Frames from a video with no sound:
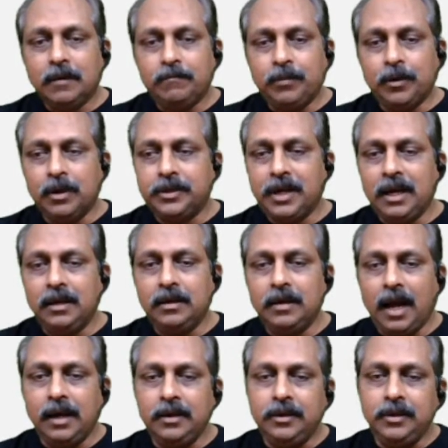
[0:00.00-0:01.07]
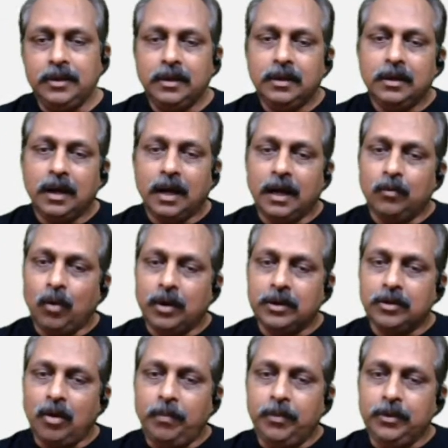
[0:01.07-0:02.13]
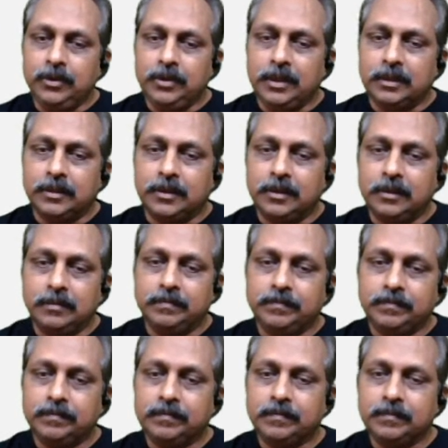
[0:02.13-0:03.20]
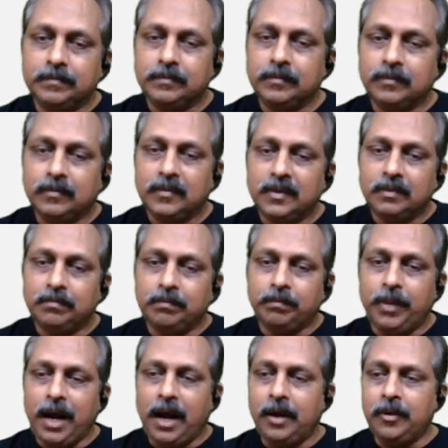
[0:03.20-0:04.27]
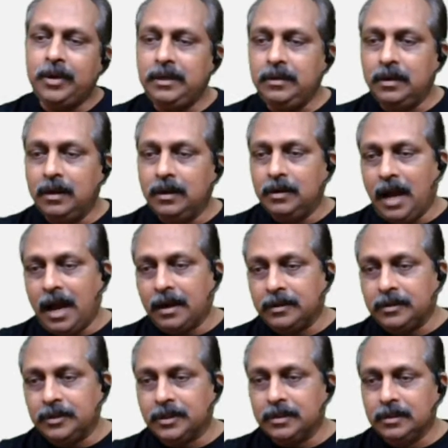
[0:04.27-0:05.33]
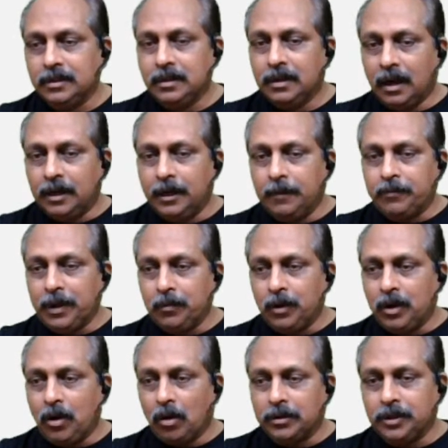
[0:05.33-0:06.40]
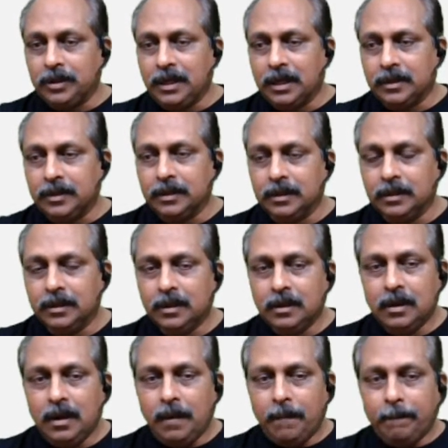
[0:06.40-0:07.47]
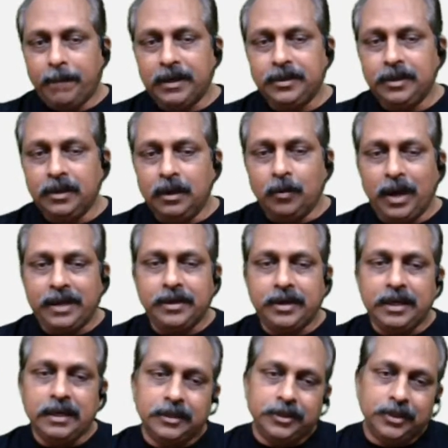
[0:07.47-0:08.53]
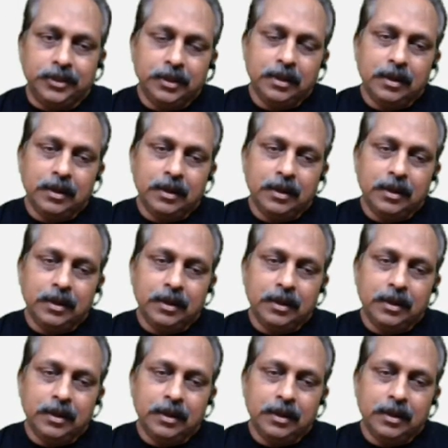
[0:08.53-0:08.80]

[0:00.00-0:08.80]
fertile land, and what is opposite? Barren land, a different word altogether. But here, wreckage.